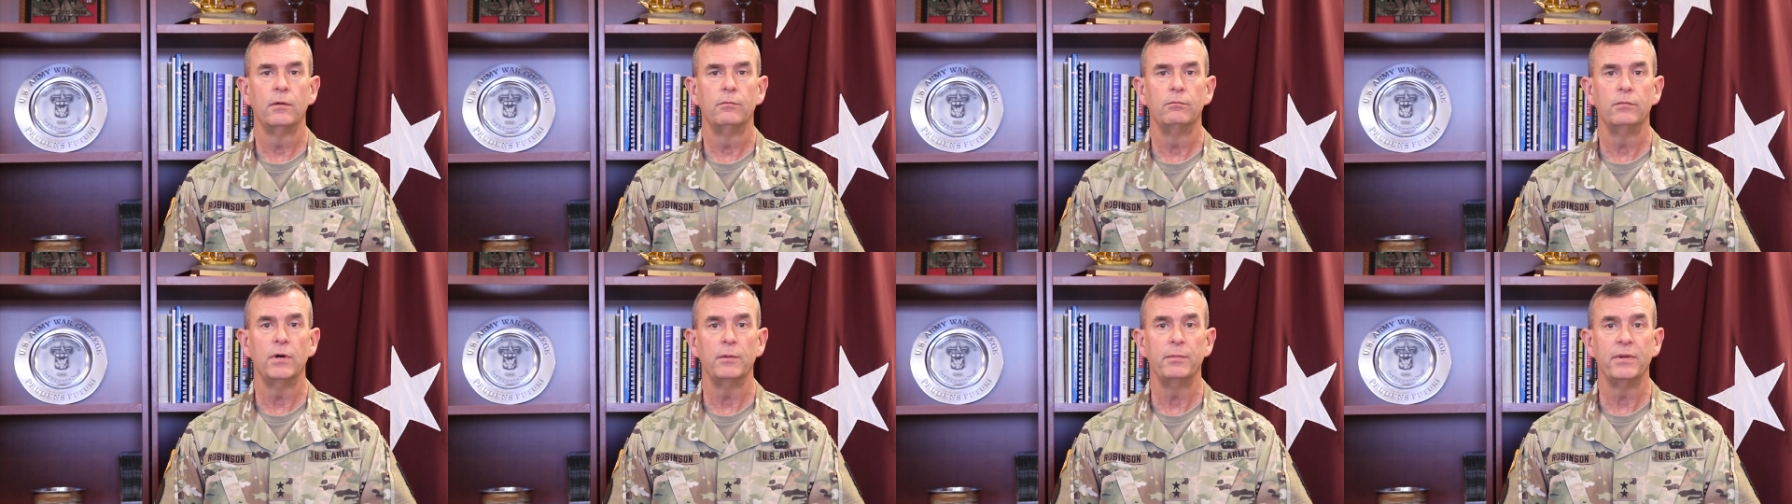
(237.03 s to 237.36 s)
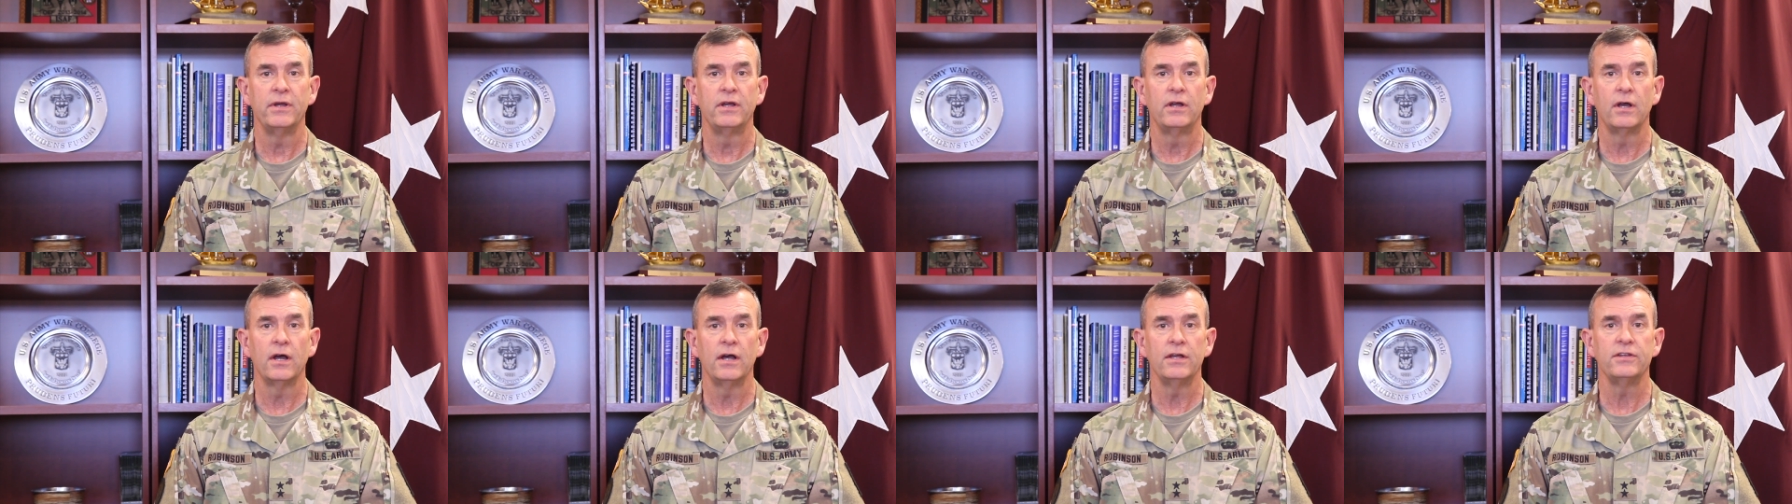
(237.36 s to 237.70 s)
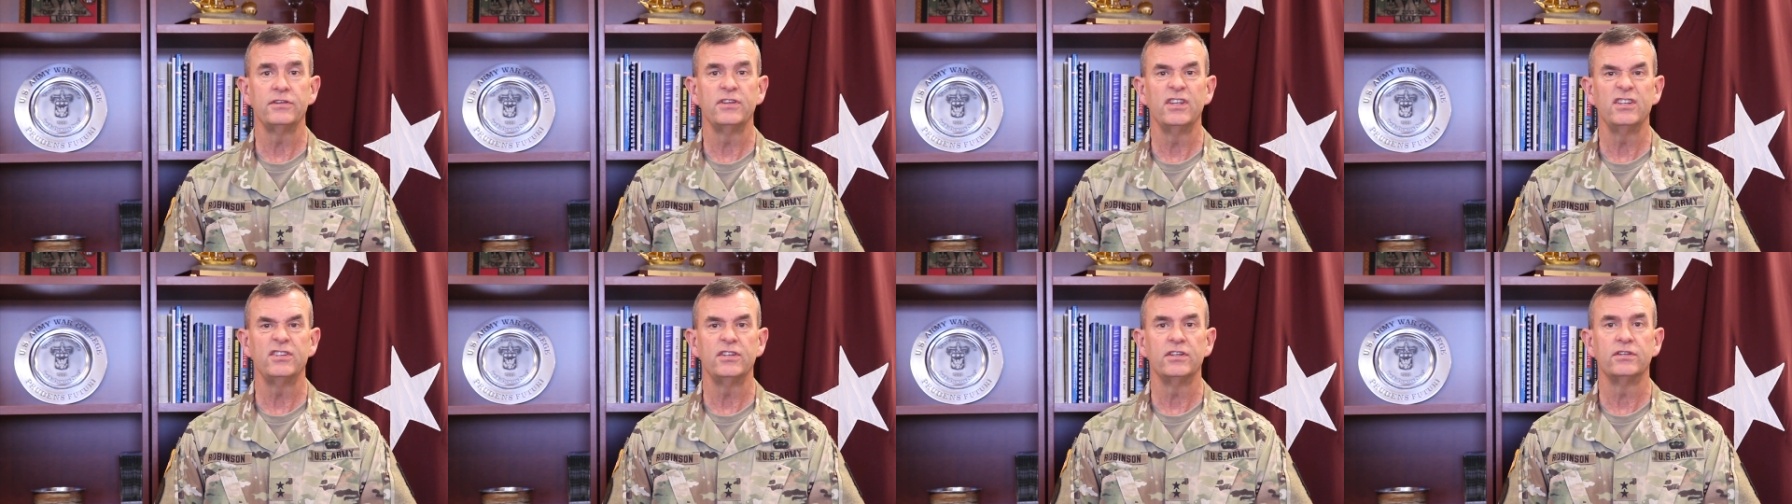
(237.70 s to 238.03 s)
but because
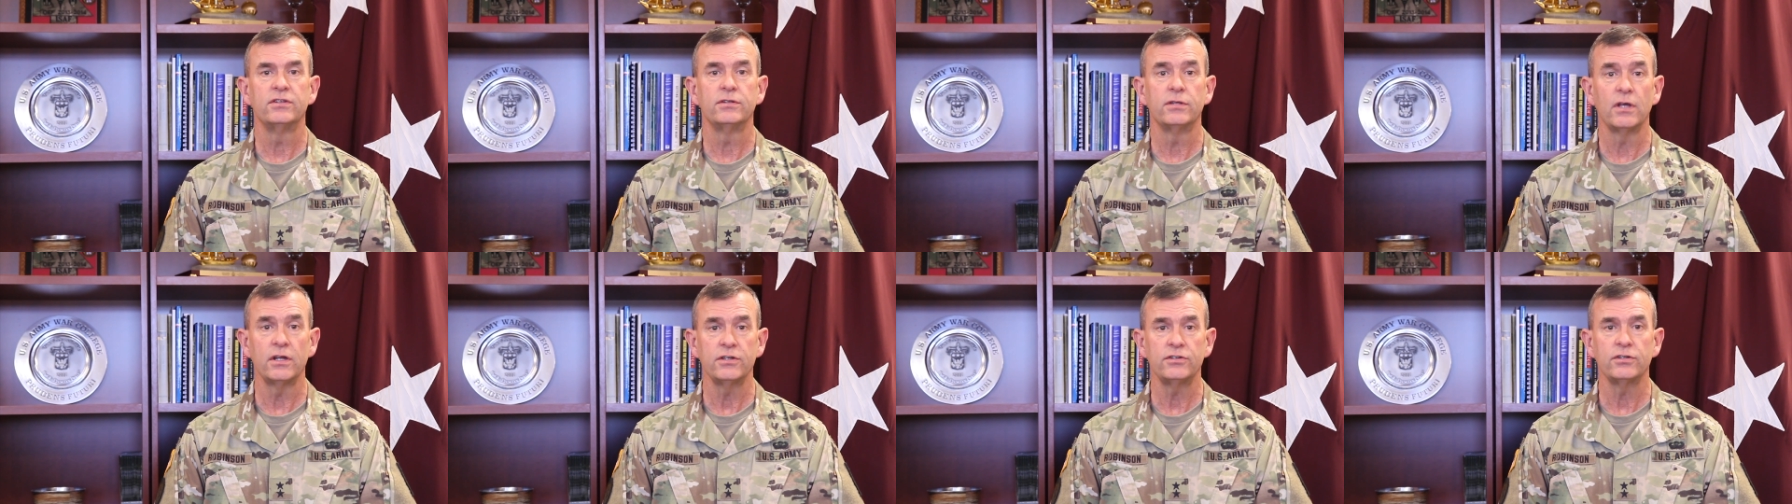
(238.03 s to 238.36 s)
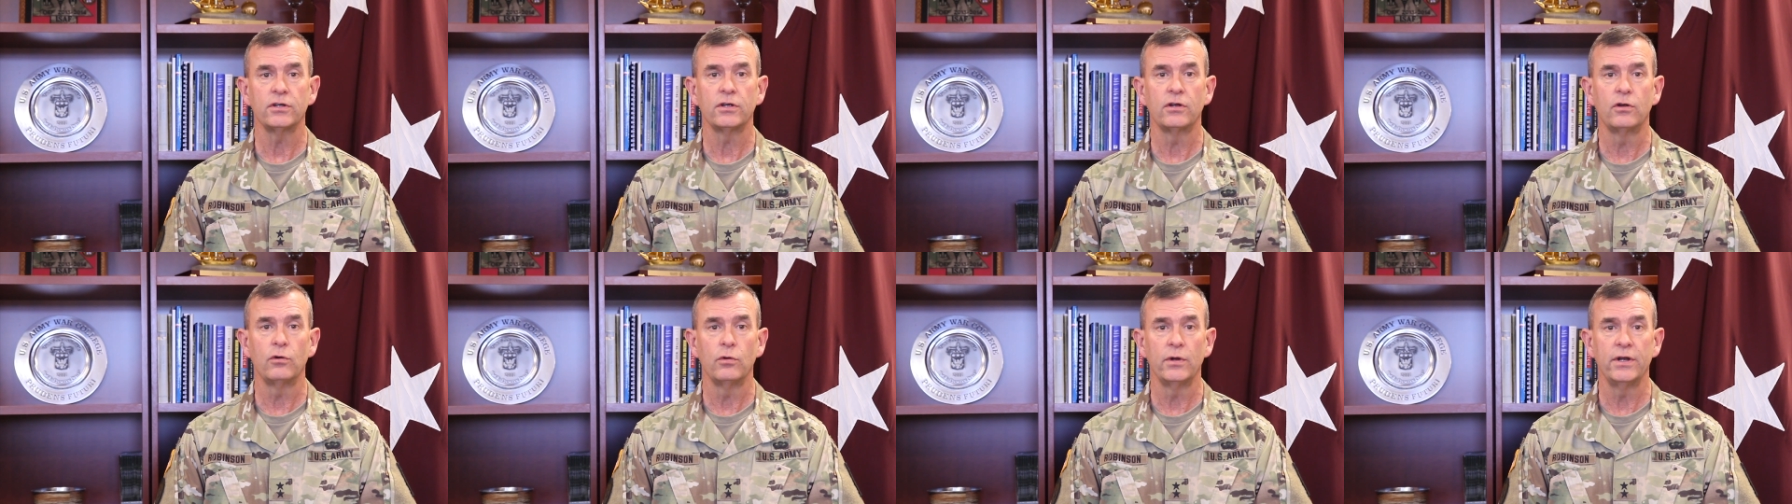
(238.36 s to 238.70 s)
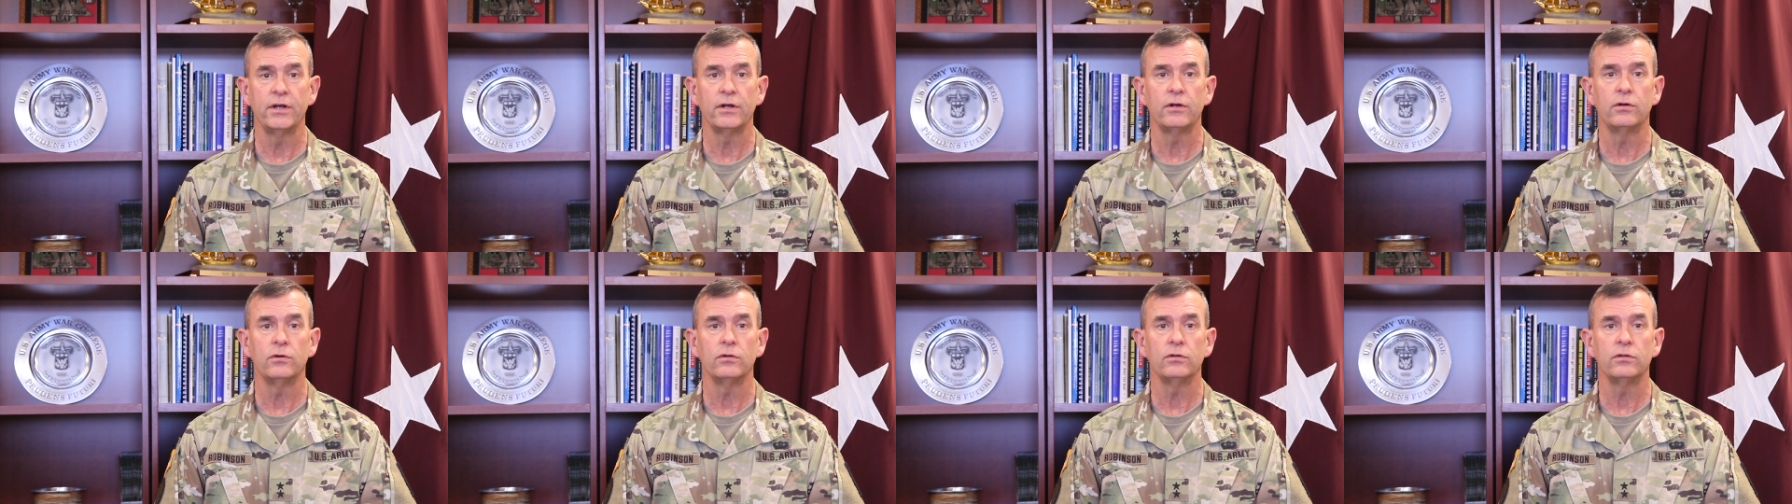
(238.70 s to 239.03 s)
this is such a
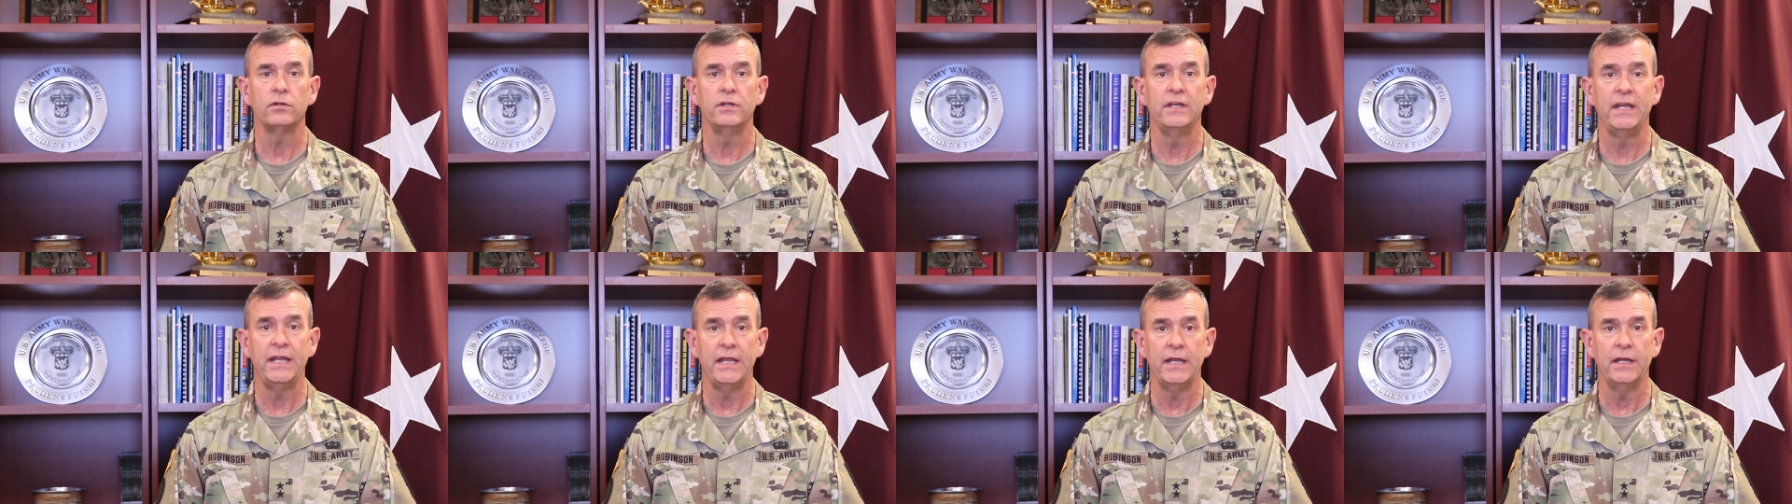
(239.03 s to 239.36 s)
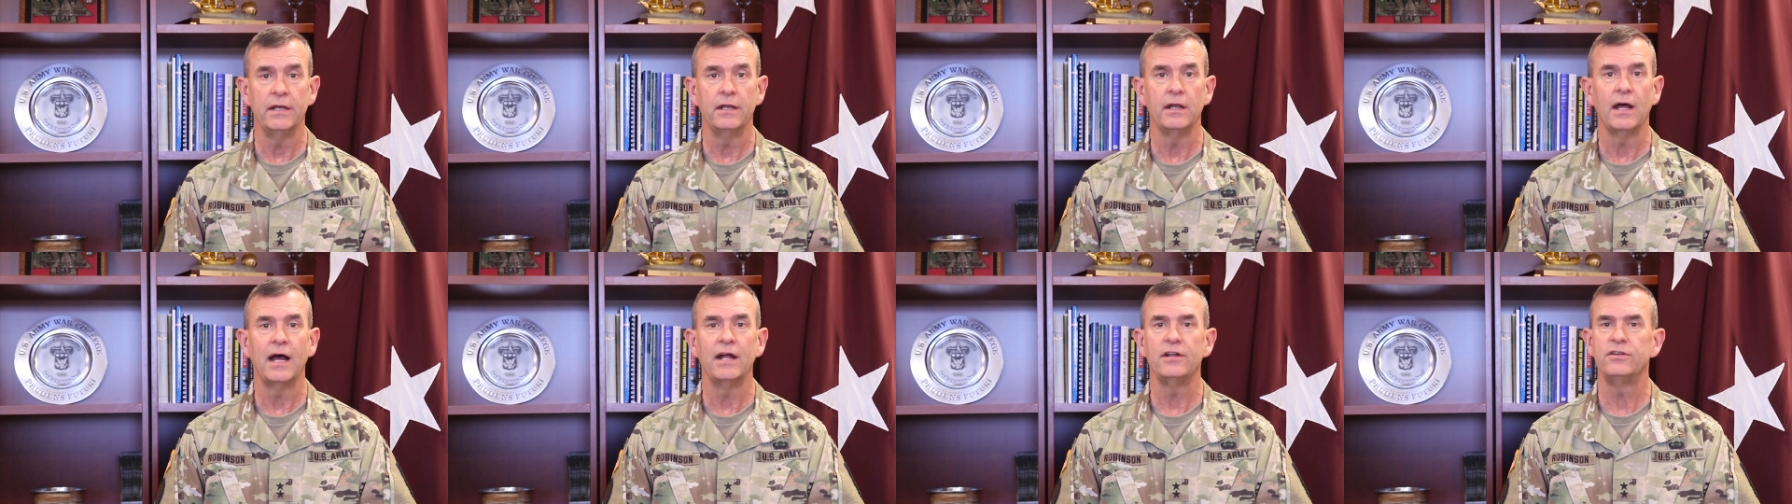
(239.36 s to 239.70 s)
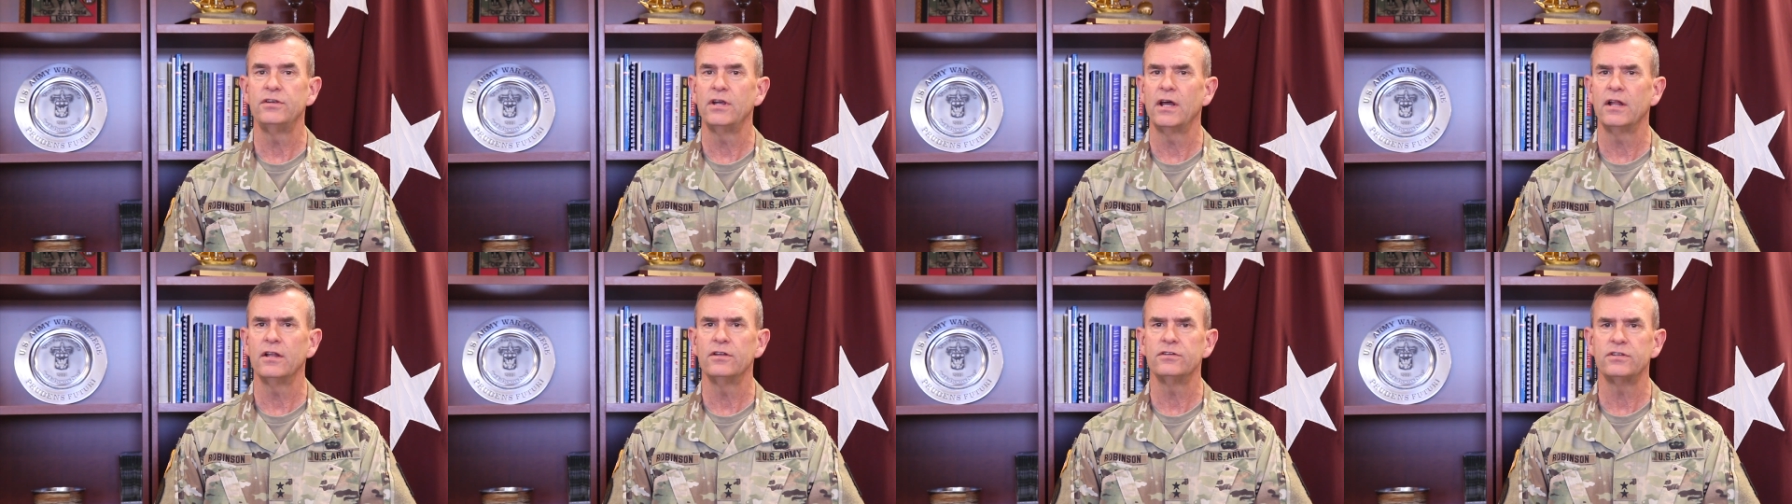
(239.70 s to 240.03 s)
critical need, I
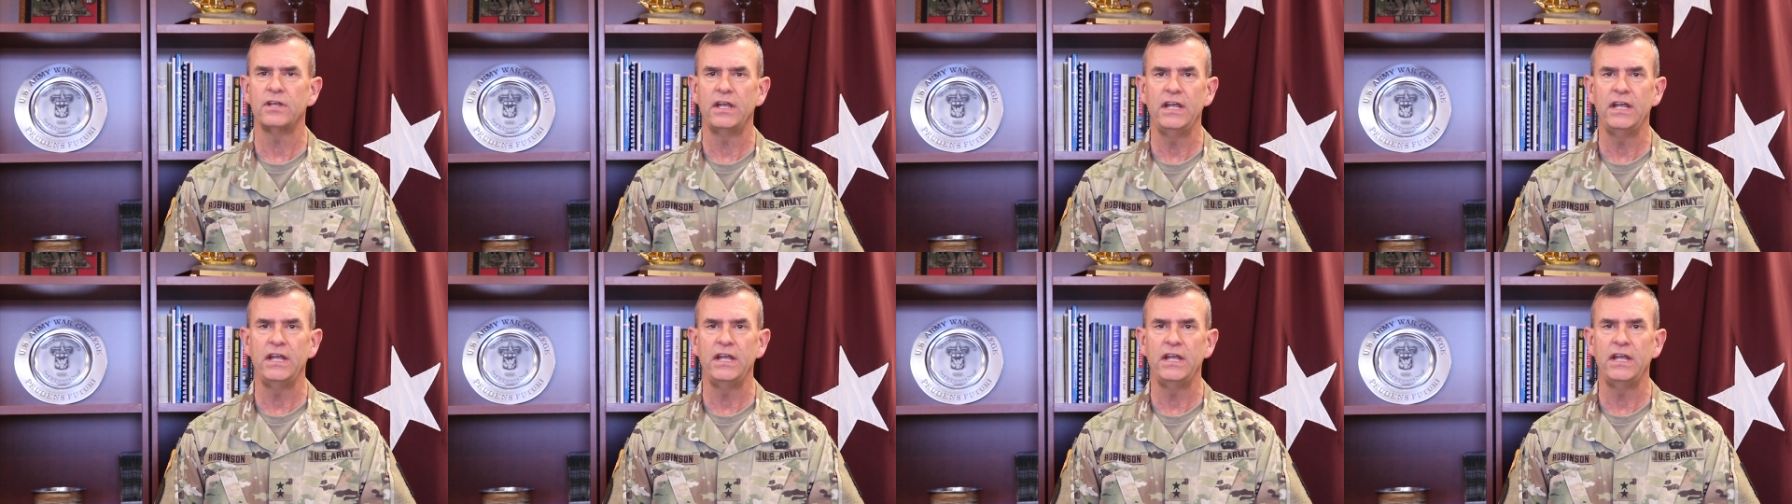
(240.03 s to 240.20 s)
challenge